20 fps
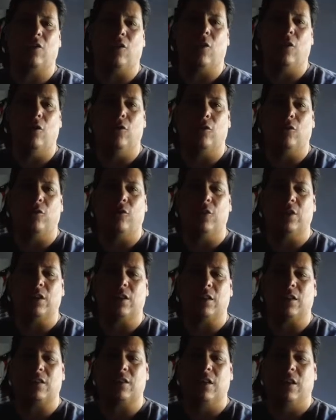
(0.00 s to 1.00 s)
in your own
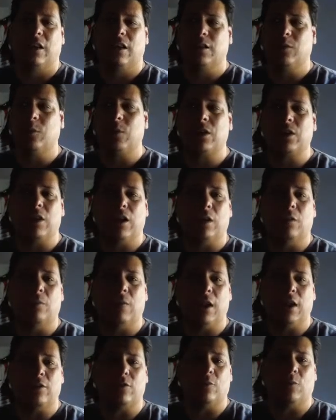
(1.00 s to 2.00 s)
physics, especially on a
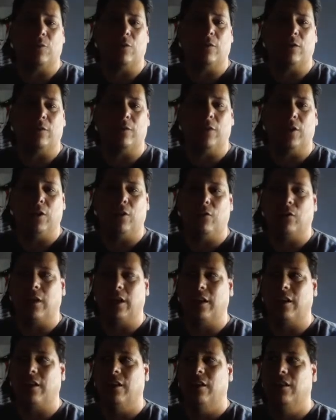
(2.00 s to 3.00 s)
major point of view,
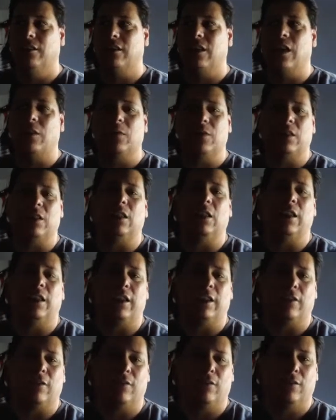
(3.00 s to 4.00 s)
like time isn't
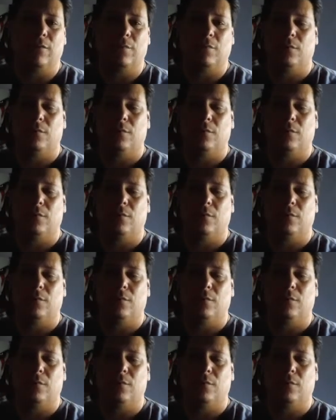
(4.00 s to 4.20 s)
linear.